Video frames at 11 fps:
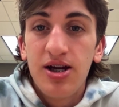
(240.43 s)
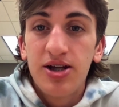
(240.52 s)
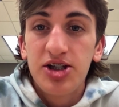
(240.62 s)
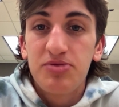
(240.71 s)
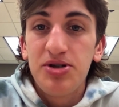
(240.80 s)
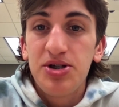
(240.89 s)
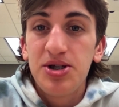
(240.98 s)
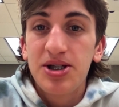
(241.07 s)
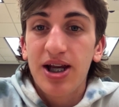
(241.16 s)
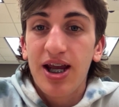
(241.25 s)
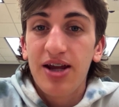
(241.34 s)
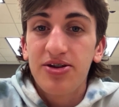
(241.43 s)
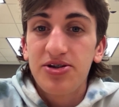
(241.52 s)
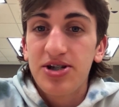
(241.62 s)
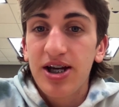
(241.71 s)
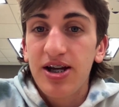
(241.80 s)
The species
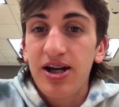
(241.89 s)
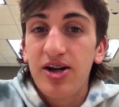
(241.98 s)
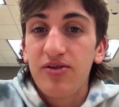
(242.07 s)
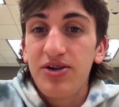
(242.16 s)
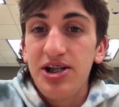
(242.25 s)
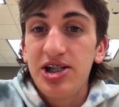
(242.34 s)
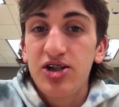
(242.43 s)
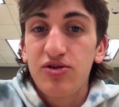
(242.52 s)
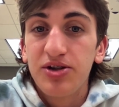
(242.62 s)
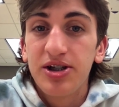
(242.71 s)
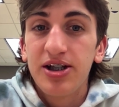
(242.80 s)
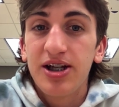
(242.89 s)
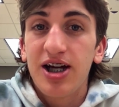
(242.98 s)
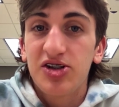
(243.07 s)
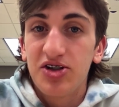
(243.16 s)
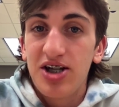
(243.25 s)
Acanthostega out of East Greenland
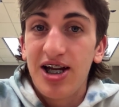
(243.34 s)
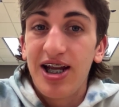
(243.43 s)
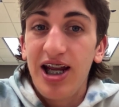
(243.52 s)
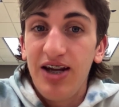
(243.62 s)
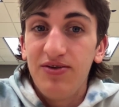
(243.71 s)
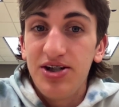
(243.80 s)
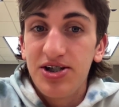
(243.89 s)
actually had 8 of these